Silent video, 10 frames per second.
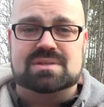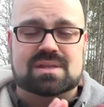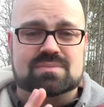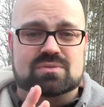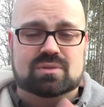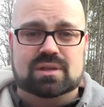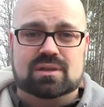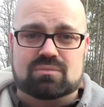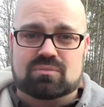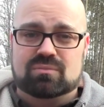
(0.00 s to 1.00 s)
The seams are really
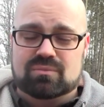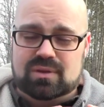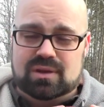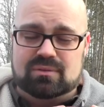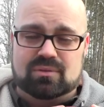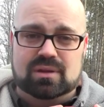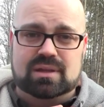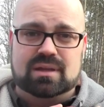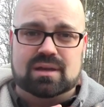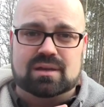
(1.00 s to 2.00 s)
good, you know,
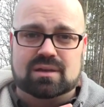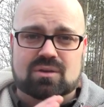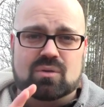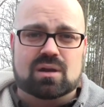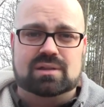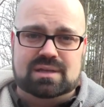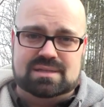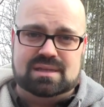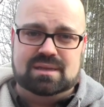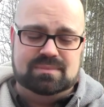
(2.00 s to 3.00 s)
really uh, quality
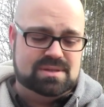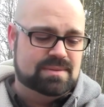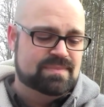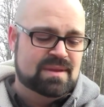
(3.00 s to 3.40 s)
seams.